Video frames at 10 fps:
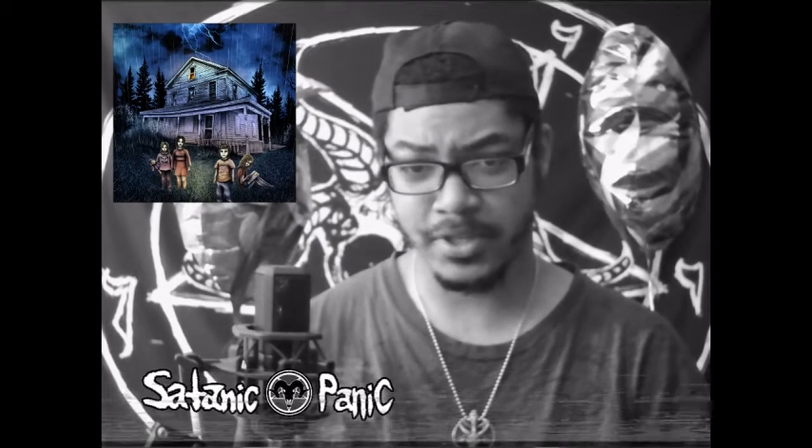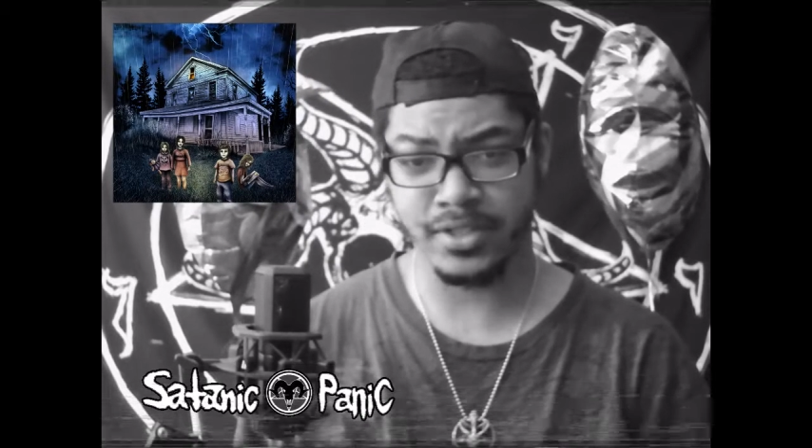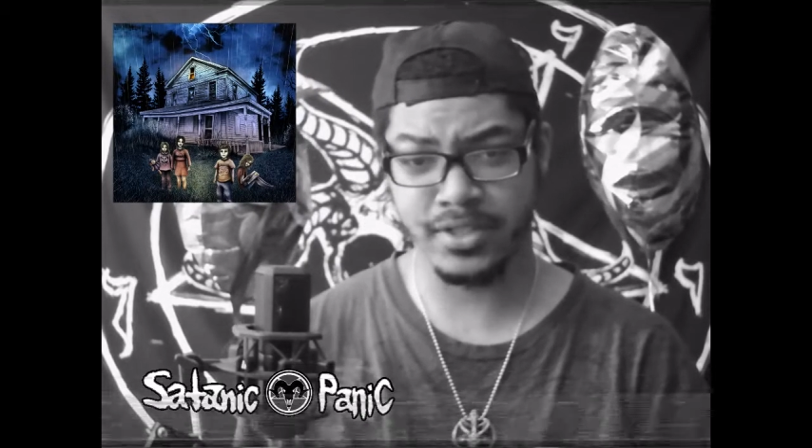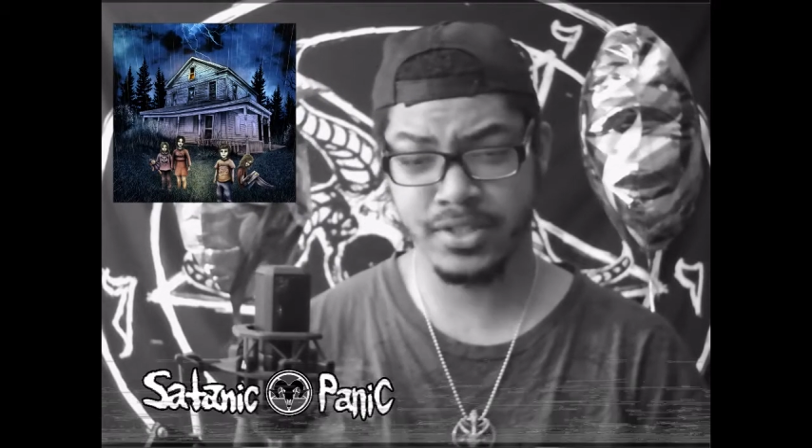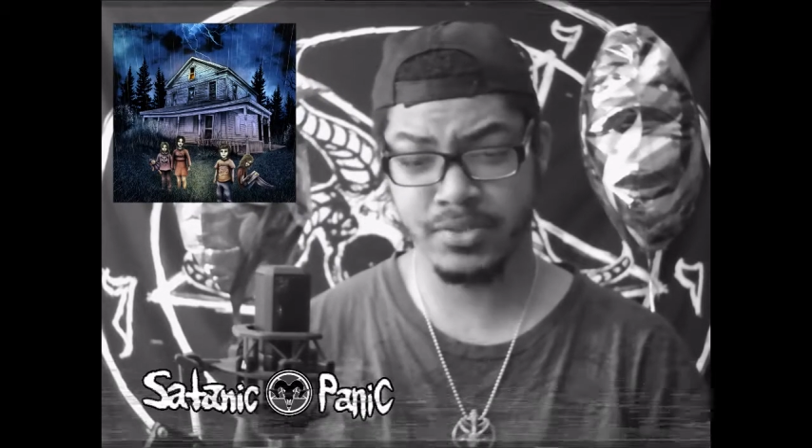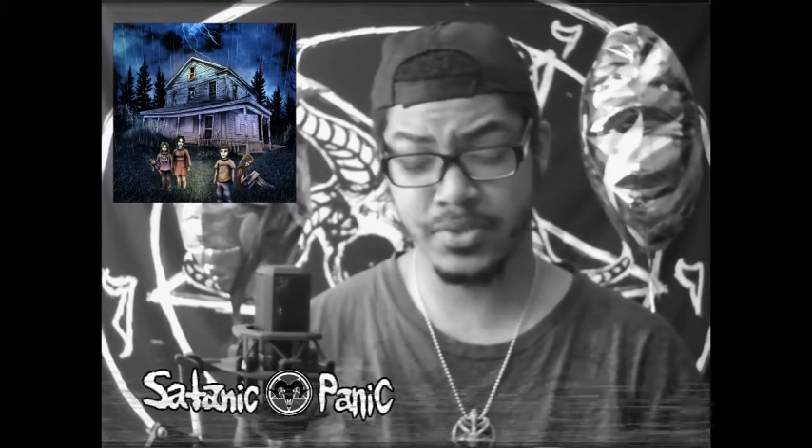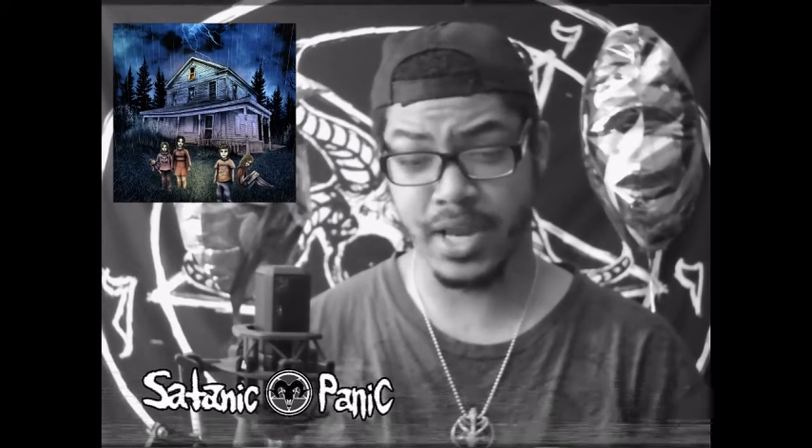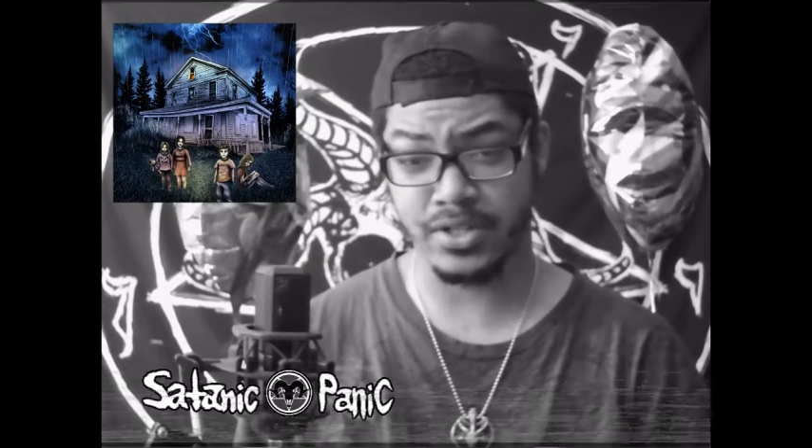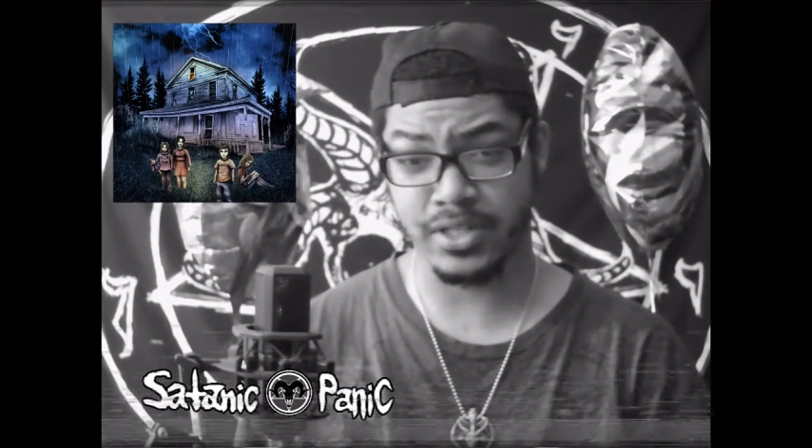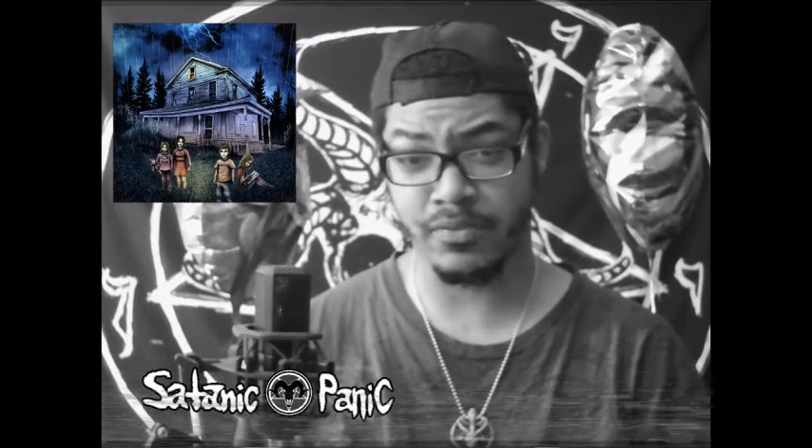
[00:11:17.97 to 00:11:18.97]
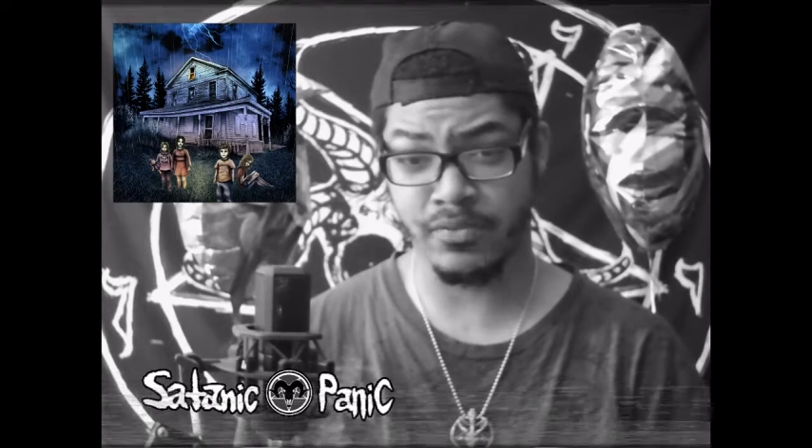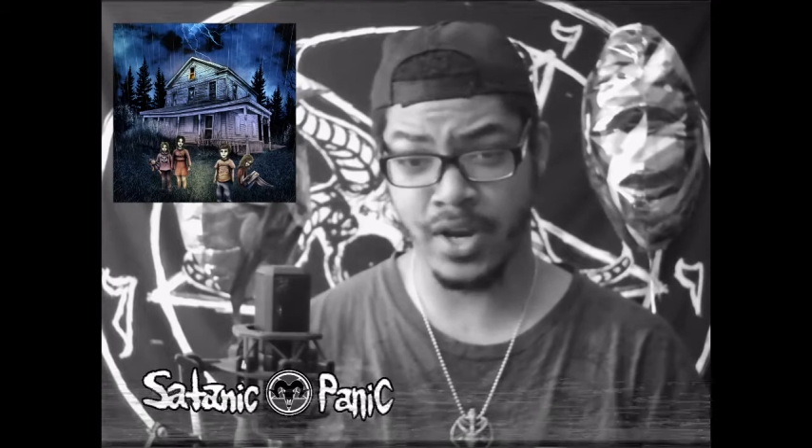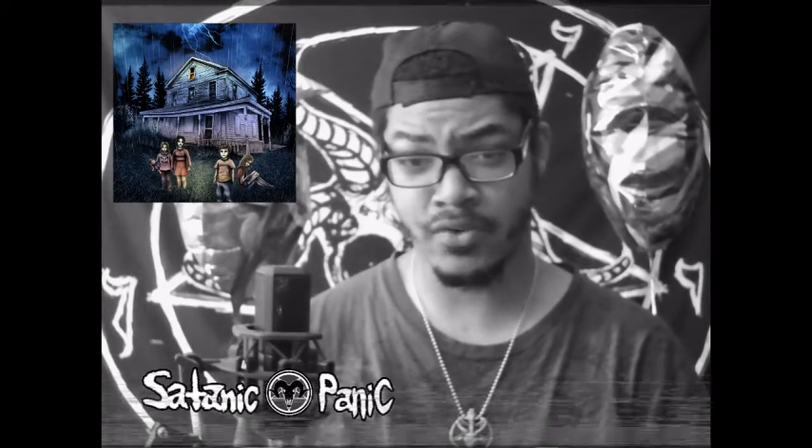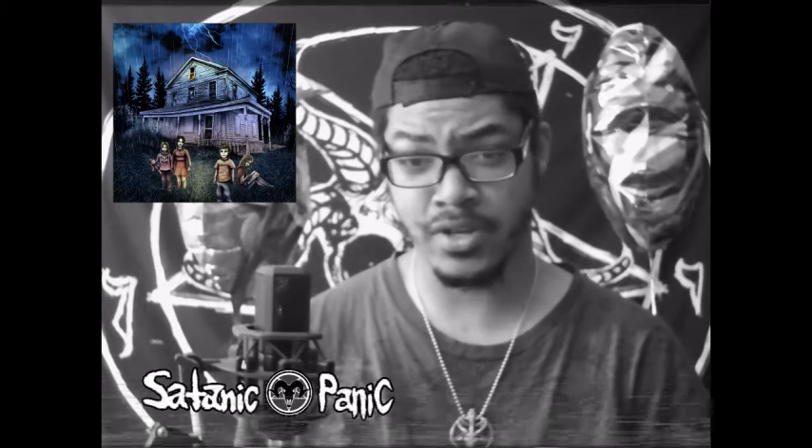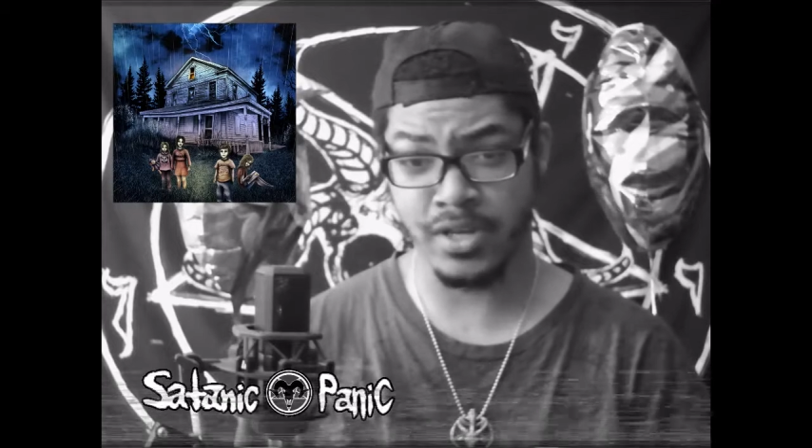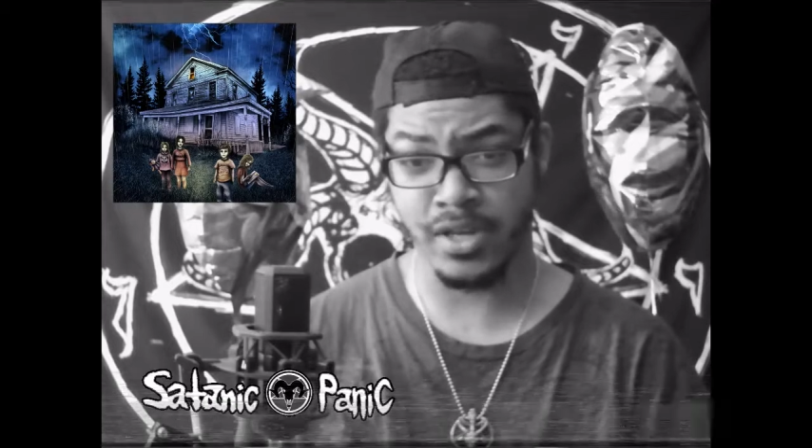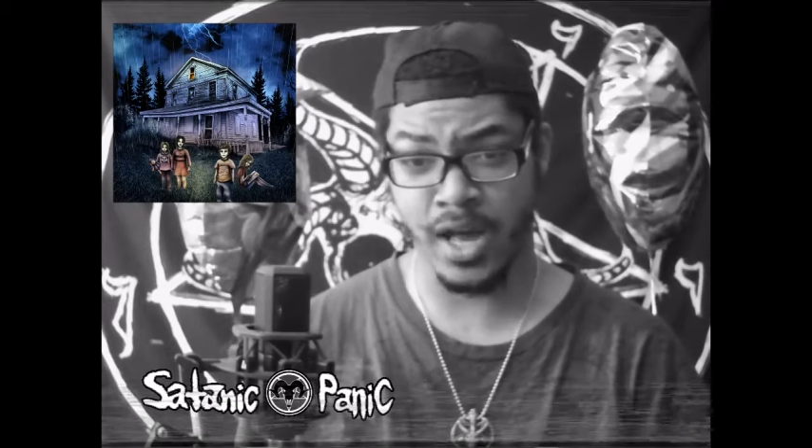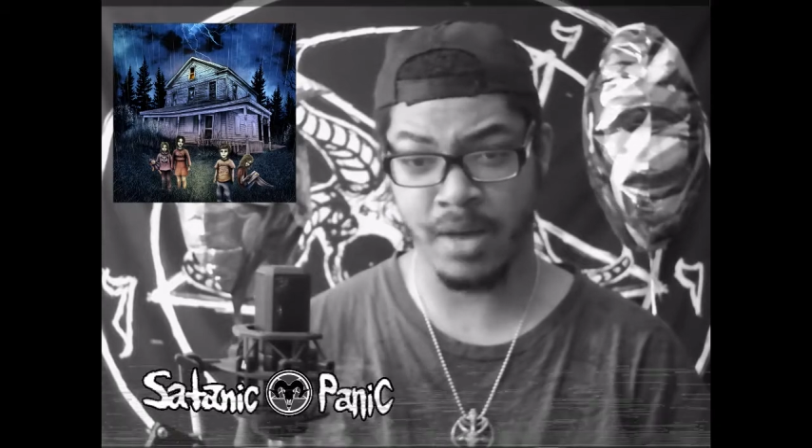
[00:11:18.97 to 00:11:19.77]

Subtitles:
because this was actually very